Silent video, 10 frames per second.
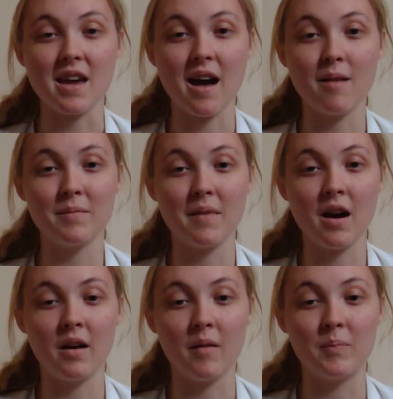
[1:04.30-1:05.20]
How
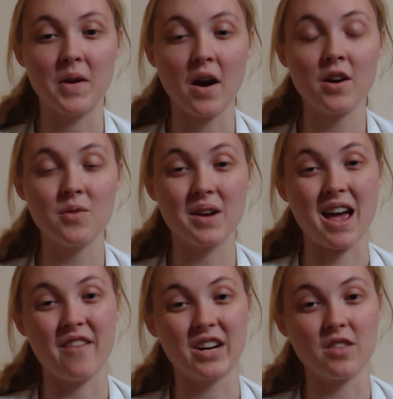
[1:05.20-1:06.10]
are you going
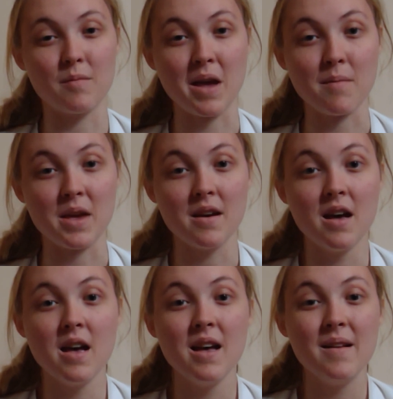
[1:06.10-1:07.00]
to have another baby?
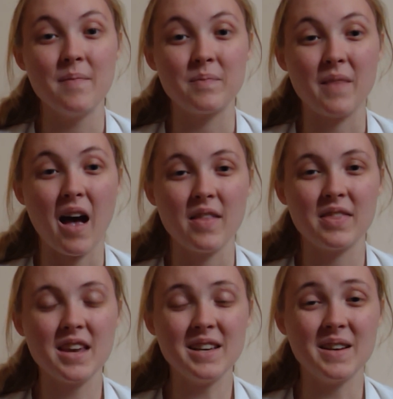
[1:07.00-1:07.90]

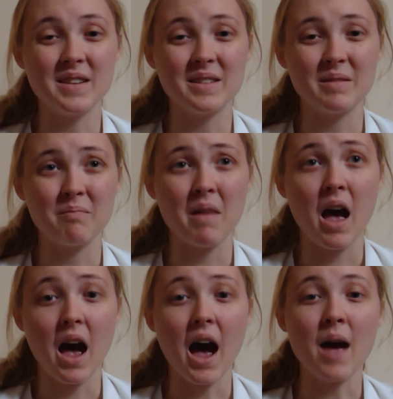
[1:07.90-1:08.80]
Thing is,
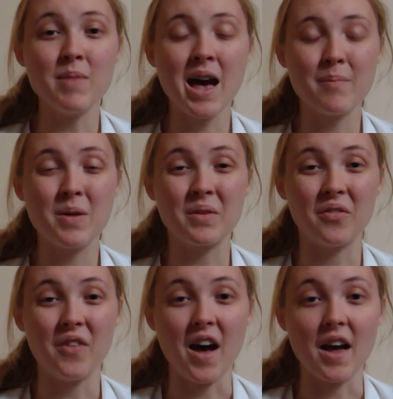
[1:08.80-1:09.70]
I'm happy
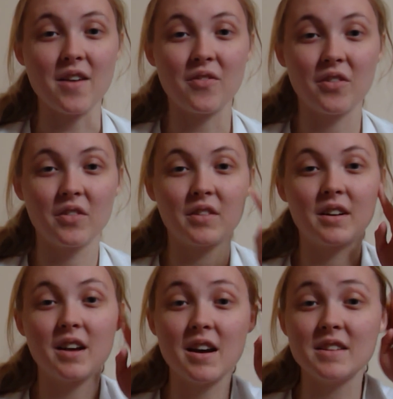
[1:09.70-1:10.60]
with 5,
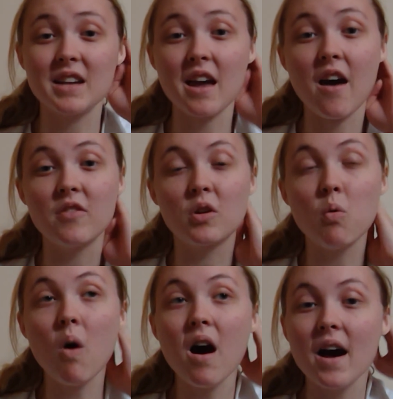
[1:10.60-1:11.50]
because I have the
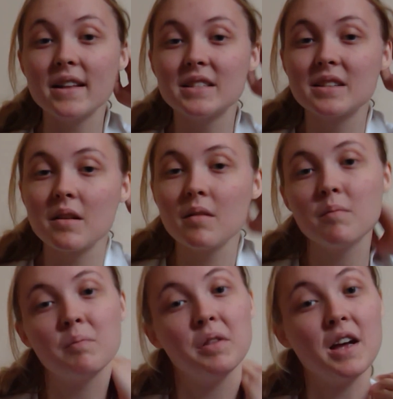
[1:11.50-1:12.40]
quads
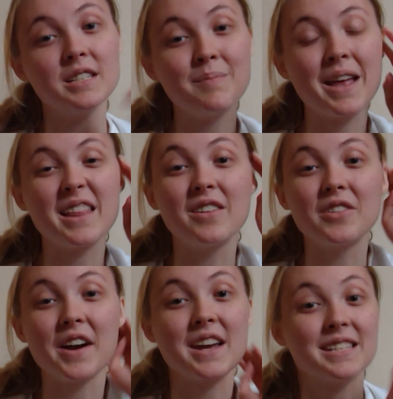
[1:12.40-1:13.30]
plus my little
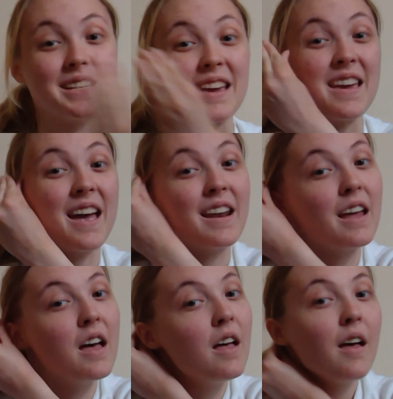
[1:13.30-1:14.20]
Gracie,
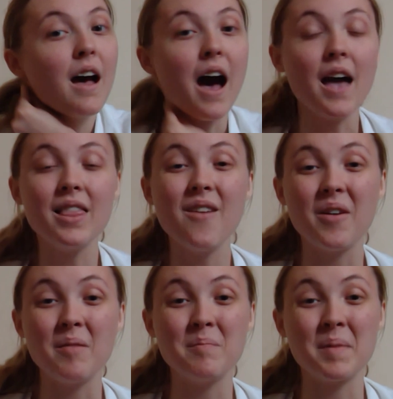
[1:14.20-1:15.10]
and I love
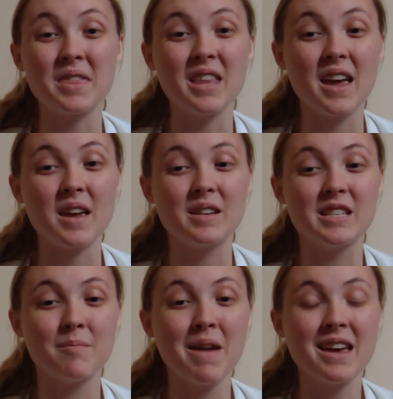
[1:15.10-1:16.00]
them, but they
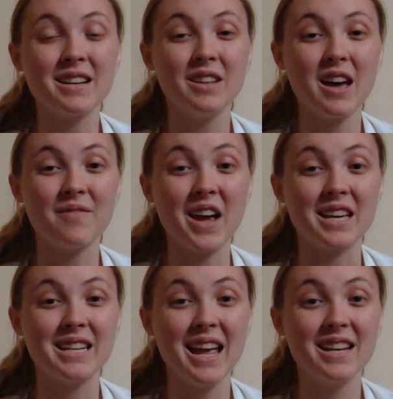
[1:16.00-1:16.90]
demand a lot of my
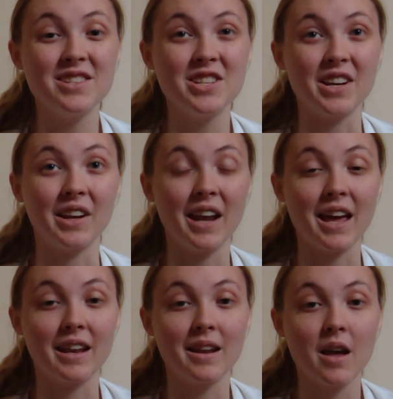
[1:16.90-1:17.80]
attention,
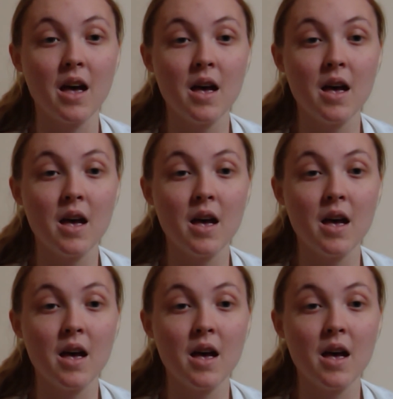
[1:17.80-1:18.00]
and